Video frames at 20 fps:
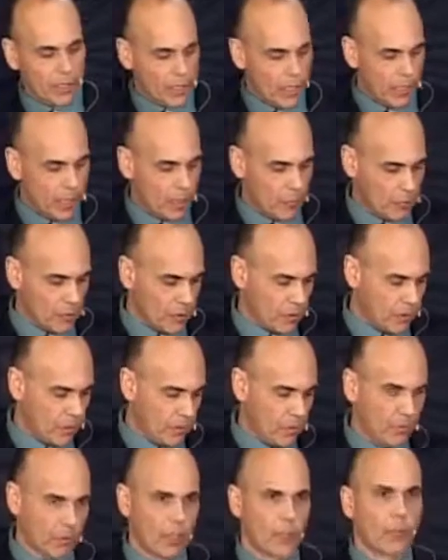times,
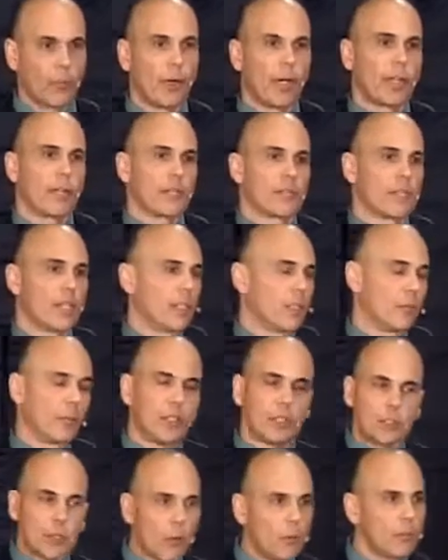and we're on the record of saying that.
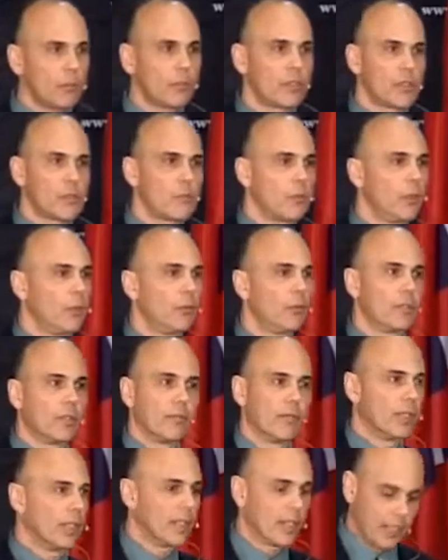We don't dispute the
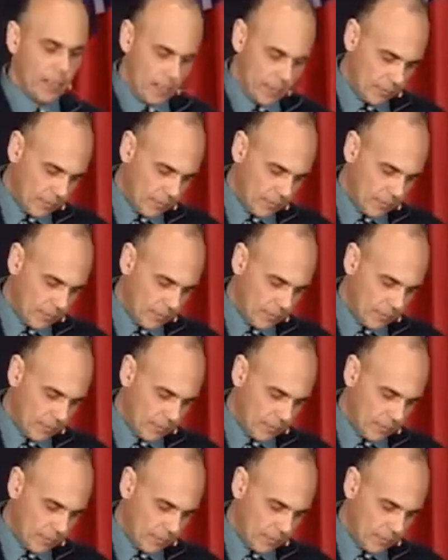validity